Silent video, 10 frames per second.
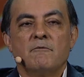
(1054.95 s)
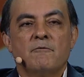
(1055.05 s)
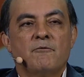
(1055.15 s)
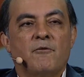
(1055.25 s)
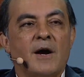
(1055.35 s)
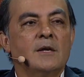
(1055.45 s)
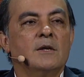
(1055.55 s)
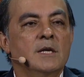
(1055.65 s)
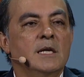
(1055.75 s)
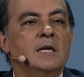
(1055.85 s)
Find
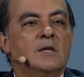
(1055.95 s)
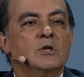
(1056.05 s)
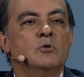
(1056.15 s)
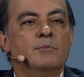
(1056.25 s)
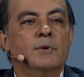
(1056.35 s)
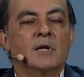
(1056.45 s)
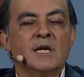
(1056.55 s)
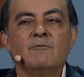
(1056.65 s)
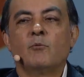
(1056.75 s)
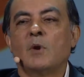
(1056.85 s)
a need that you
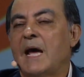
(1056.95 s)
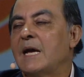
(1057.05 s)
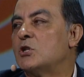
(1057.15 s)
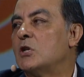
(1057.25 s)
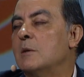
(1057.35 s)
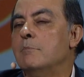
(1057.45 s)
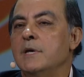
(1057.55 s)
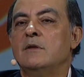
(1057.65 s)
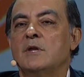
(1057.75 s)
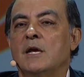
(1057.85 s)
believe will actually
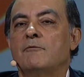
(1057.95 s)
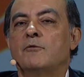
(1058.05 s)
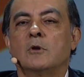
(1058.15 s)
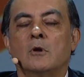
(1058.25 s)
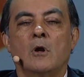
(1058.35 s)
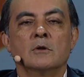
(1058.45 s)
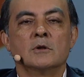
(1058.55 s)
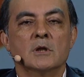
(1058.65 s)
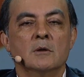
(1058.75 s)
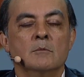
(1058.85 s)
be there for the
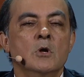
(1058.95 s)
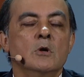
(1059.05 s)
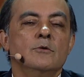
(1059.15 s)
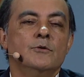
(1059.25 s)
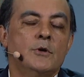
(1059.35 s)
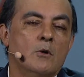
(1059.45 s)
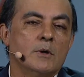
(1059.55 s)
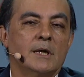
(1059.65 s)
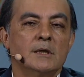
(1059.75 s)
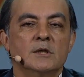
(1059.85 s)
long term.
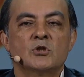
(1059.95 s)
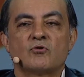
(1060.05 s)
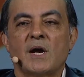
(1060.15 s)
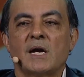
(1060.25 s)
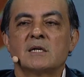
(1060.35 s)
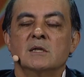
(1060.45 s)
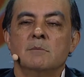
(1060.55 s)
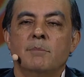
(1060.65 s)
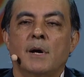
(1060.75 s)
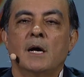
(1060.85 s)
Don't get
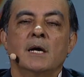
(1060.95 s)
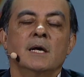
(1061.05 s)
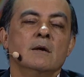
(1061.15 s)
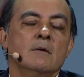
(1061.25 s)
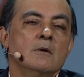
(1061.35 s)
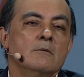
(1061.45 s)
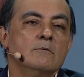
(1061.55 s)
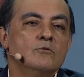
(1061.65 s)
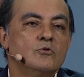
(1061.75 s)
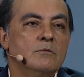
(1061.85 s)
distracted by
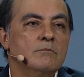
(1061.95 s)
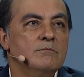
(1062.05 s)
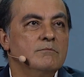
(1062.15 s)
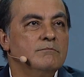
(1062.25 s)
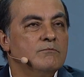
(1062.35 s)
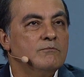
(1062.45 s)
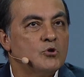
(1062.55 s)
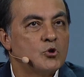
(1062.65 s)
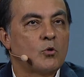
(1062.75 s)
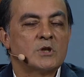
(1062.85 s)

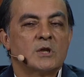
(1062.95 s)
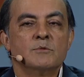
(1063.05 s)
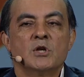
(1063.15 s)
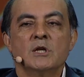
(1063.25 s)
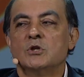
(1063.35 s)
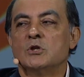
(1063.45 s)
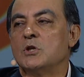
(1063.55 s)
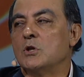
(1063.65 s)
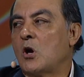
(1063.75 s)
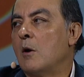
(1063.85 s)
short-term
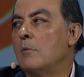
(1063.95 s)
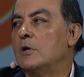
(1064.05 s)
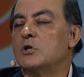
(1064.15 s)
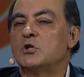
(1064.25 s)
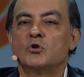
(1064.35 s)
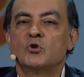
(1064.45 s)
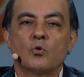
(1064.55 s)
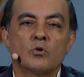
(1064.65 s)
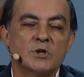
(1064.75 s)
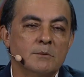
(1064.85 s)
changes in commerce,
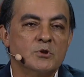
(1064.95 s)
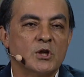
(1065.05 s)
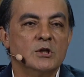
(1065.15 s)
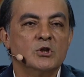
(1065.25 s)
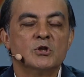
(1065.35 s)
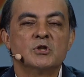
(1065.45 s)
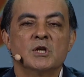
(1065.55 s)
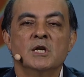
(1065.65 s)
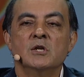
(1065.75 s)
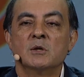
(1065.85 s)
short-term changes
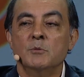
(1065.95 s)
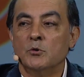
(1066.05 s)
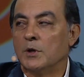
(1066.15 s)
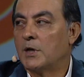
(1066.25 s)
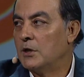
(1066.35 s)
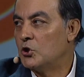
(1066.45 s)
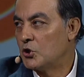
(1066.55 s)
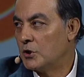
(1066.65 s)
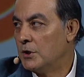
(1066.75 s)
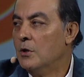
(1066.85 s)
in
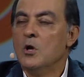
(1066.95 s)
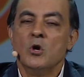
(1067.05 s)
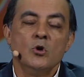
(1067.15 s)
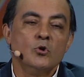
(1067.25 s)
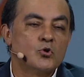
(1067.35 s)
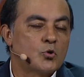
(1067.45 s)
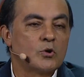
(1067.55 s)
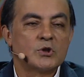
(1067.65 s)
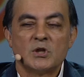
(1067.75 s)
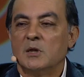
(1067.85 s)
communication,
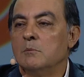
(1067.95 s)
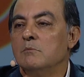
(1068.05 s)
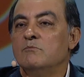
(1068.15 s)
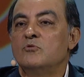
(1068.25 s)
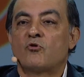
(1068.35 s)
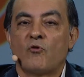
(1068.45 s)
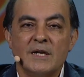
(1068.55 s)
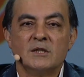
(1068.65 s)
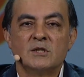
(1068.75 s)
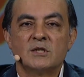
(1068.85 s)
short-term
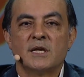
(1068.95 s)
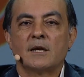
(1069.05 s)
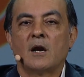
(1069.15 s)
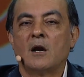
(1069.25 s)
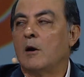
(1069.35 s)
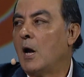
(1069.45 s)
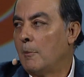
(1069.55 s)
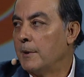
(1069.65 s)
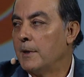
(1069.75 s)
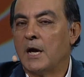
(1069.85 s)
trends that are
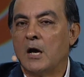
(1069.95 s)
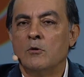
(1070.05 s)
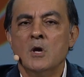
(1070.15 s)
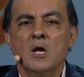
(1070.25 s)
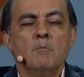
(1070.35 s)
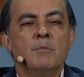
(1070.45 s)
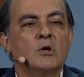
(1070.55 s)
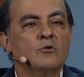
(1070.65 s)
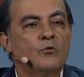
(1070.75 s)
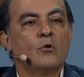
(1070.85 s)
up and down,
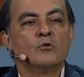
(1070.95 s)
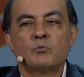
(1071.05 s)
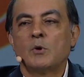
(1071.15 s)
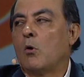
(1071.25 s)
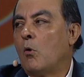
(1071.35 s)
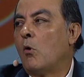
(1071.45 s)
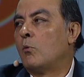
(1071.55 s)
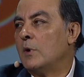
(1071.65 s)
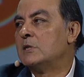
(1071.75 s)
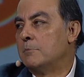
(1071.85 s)
because those will
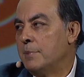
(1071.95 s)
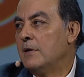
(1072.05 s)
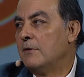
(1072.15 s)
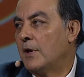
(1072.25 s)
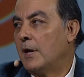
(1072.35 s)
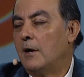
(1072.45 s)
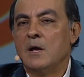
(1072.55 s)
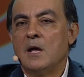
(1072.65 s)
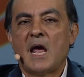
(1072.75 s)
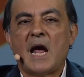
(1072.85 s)
always be
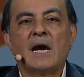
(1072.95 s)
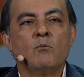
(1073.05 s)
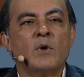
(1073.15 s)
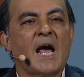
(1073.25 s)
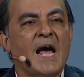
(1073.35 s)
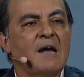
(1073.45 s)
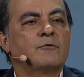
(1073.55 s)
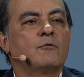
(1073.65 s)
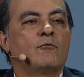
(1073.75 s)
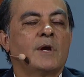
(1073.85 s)
there, and we
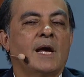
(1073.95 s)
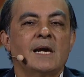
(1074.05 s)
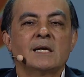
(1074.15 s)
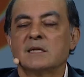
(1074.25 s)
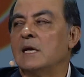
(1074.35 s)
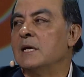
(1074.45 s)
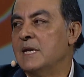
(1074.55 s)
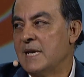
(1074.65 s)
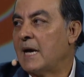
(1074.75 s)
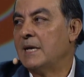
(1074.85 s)
have to react and
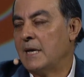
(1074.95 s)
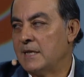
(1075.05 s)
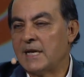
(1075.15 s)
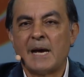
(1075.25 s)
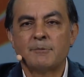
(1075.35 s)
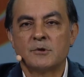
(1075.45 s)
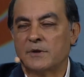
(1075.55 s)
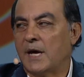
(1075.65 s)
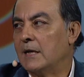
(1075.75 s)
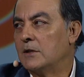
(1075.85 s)
adapt to
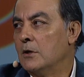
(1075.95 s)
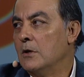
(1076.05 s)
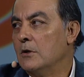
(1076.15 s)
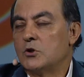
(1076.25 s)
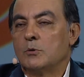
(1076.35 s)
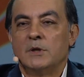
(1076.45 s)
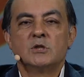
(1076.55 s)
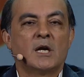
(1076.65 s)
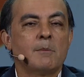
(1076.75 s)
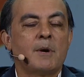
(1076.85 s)
that. So it
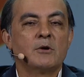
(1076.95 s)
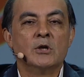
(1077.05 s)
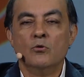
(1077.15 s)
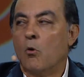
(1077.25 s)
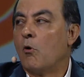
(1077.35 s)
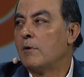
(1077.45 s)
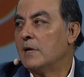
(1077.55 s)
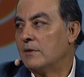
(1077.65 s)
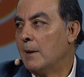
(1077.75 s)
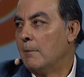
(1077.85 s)
is not about
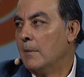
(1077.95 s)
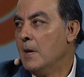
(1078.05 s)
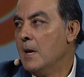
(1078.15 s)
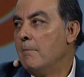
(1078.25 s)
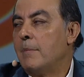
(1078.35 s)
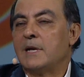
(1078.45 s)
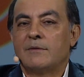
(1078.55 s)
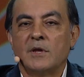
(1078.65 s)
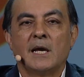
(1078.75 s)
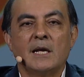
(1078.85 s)
ignoring them, but
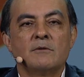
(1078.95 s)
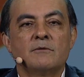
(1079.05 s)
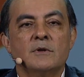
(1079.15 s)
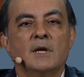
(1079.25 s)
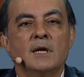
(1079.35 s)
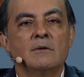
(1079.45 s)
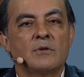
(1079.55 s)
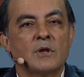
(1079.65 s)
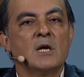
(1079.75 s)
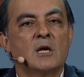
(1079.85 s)
at the end of the day,
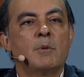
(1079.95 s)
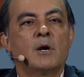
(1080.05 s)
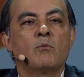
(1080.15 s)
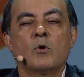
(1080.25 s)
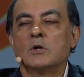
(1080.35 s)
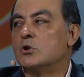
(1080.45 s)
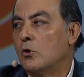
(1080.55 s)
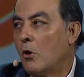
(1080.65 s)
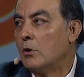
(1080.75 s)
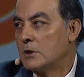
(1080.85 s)
think about what is
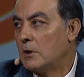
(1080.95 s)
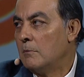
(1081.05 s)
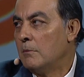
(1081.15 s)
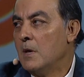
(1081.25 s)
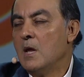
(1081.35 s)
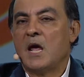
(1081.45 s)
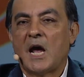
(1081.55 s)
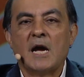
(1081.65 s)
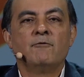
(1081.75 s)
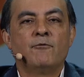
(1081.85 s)
long-term
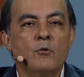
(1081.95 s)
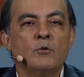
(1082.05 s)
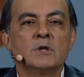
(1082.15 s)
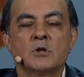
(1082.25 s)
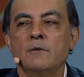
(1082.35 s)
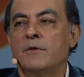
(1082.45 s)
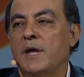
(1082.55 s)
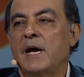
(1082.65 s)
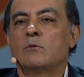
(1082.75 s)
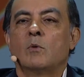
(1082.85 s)
and focus on
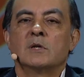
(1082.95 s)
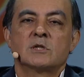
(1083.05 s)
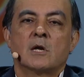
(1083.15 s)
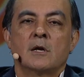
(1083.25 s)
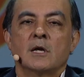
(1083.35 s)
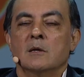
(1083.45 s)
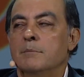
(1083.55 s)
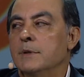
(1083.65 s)
that while starting a